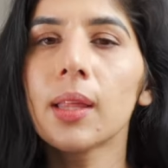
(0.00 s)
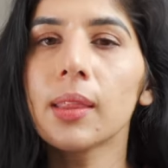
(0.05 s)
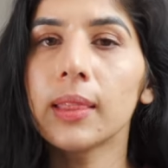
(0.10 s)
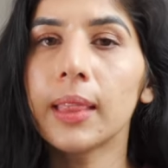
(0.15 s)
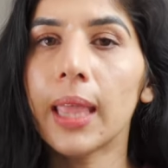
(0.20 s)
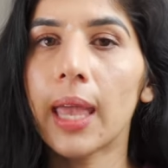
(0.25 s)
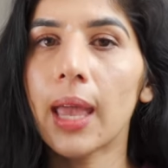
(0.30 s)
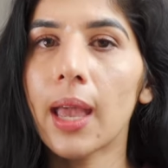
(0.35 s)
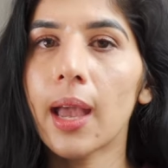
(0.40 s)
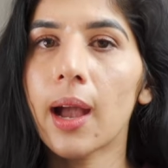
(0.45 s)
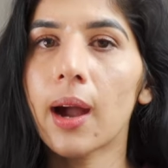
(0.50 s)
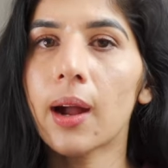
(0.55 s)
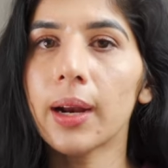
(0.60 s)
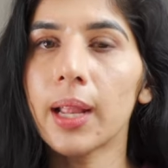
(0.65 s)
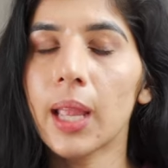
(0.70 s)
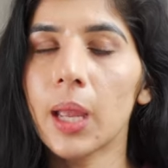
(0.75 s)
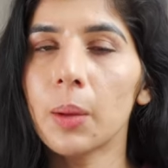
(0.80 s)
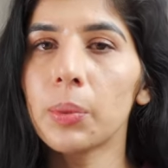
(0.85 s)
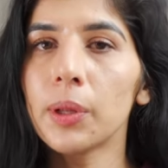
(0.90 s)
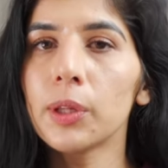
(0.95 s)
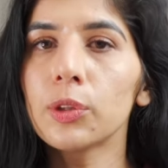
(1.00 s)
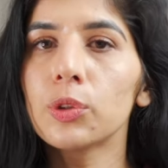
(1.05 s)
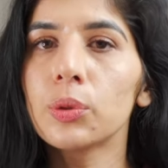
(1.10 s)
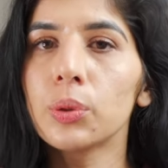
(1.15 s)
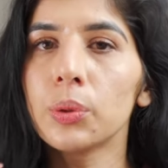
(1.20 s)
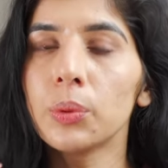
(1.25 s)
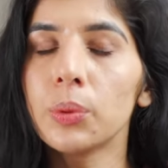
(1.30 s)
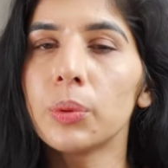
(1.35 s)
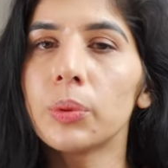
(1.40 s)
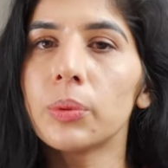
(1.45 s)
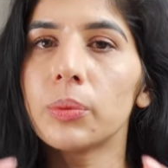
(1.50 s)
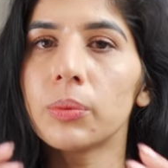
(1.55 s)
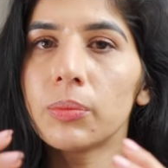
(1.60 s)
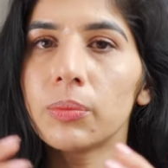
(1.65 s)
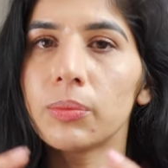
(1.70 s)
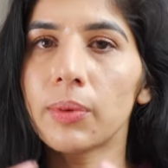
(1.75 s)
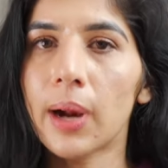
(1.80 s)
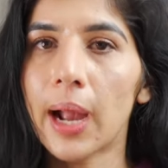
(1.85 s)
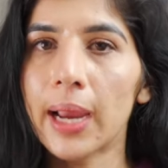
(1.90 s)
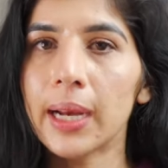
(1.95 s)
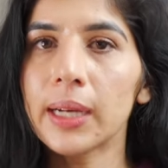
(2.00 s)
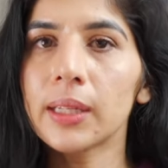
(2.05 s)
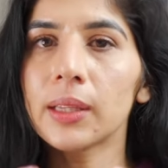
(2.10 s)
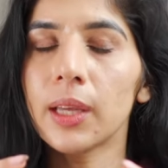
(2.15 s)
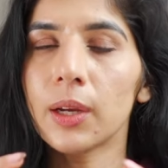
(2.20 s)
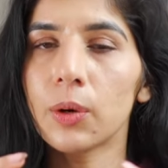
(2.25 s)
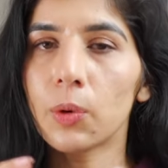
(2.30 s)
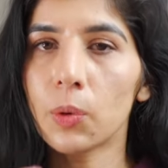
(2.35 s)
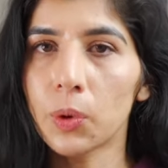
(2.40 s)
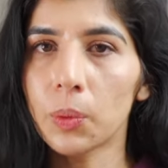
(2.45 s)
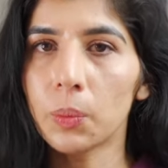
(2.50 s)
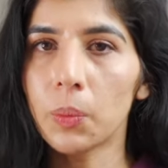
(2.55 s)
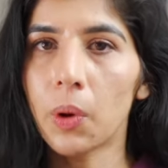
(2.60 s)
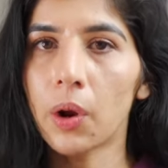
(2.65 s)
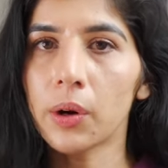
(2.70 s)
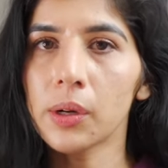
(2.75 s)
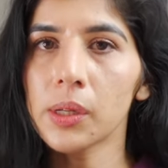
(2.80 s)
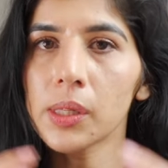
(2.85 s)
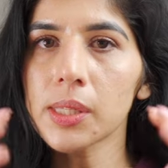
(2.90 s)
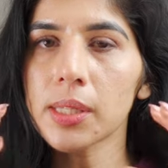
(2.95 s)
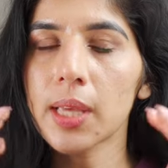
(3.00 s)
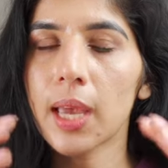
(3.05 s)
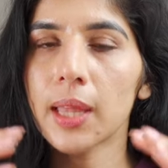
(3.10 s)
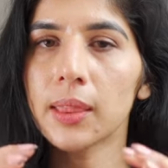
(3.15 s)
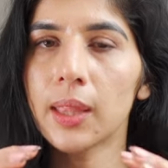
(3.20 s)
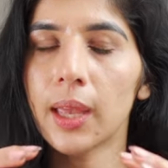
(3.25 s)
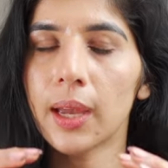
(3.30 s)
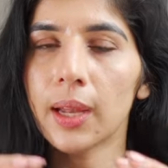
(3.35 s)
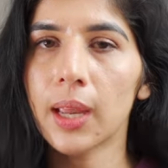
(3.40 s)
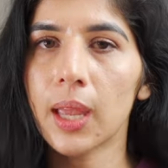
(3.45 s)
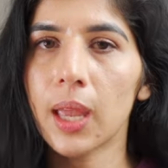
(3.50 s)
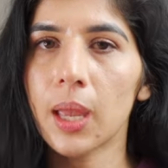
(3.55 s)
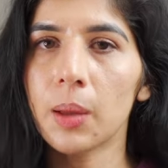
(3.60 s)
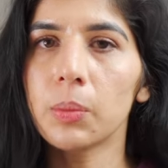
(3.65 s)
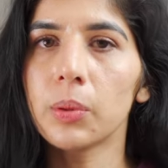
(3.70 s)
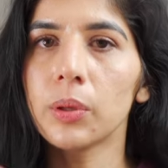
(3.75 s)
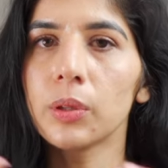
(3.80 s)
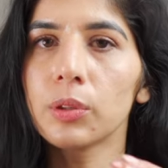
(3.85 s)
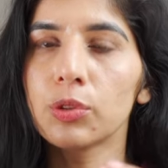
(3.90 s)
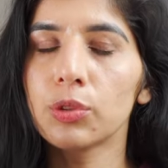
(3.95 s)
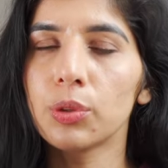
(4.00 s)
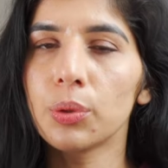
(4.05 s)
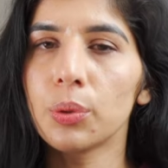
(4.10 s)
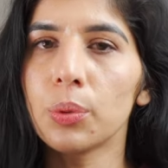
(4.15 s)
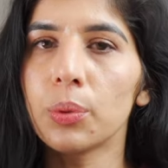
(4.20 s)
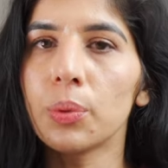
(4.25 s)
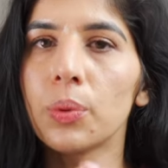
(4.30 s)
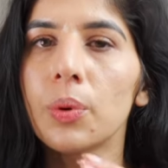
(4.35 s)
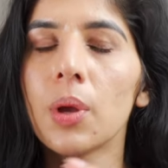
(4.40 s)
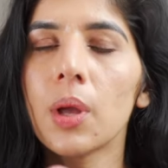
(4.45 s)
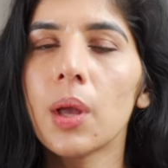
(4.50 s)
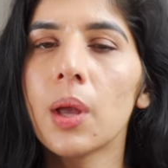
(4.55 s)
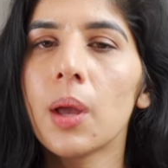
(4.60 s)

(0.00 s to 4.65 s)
they are able to write their own models and they are able to